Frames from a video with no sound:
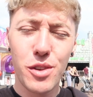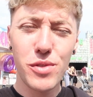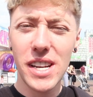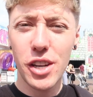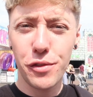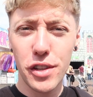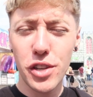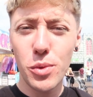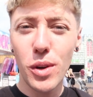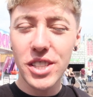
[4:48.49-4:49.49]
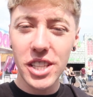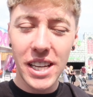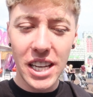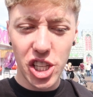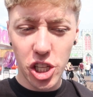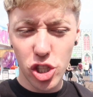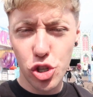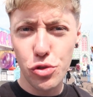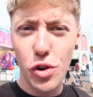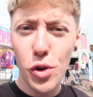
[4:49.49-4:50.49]
Really good for the young ones, and you can actually
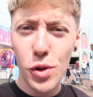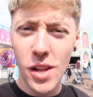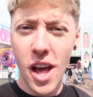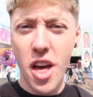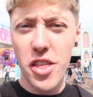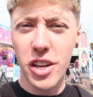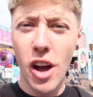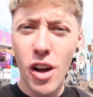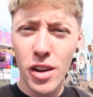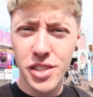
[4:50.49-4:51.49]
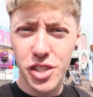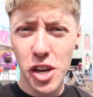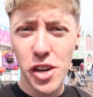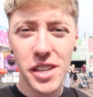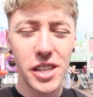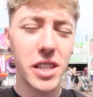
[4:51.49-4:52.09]
control the car's turn,